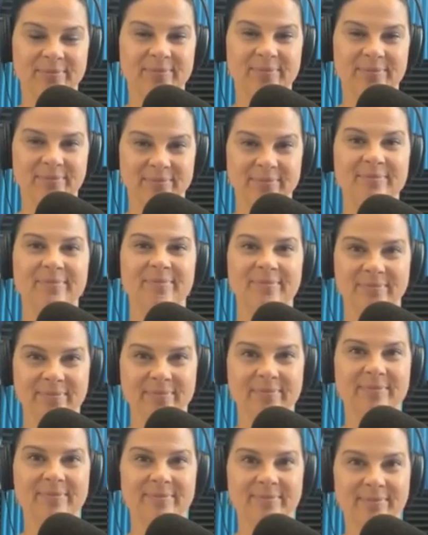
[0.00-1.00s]

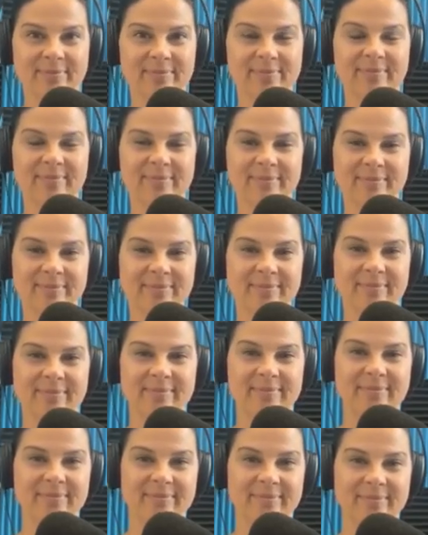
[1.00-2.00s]

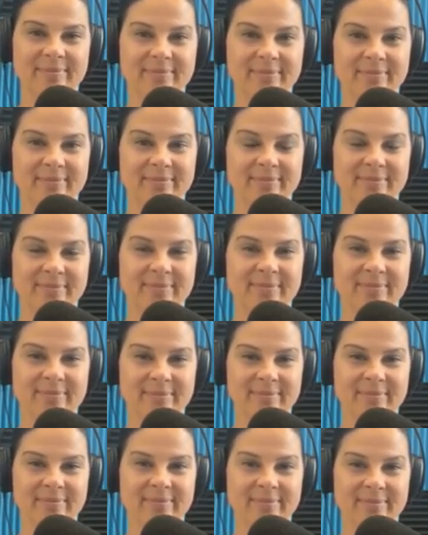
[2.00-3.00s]

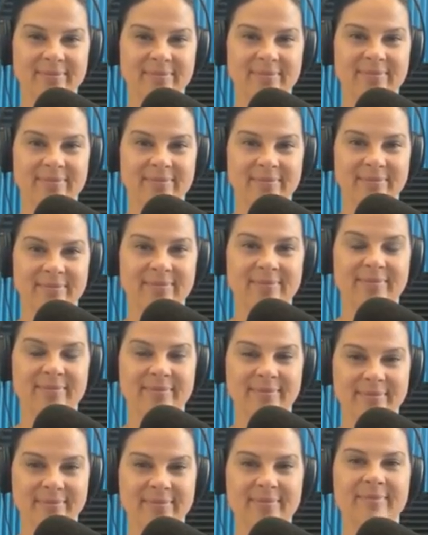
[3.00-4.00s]

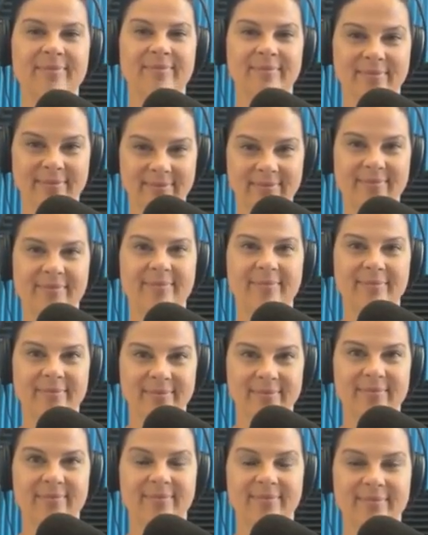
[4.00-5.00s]

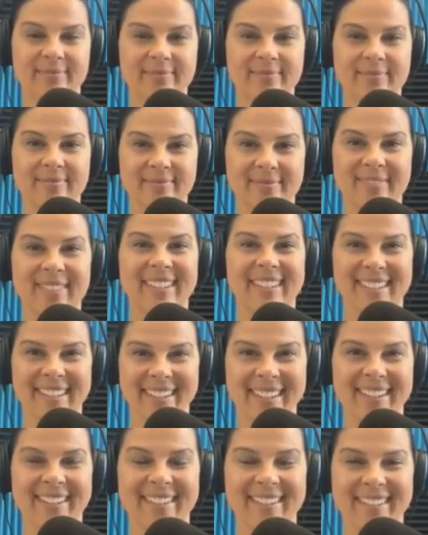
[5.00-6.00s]

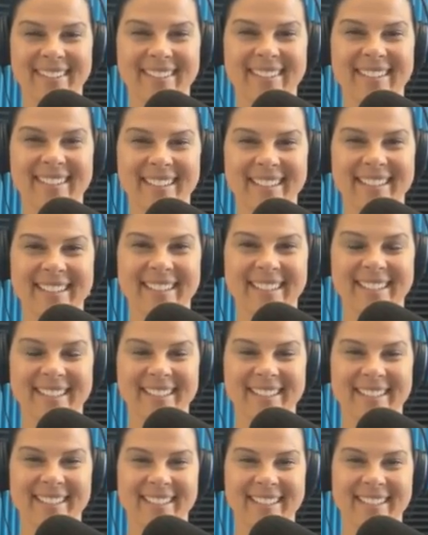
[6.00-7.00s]

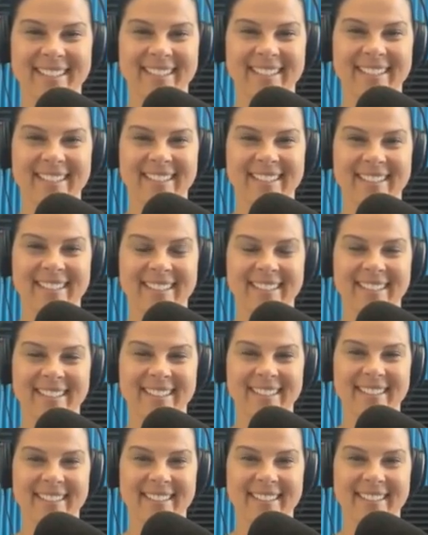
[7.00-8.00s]
This person isn't speaking.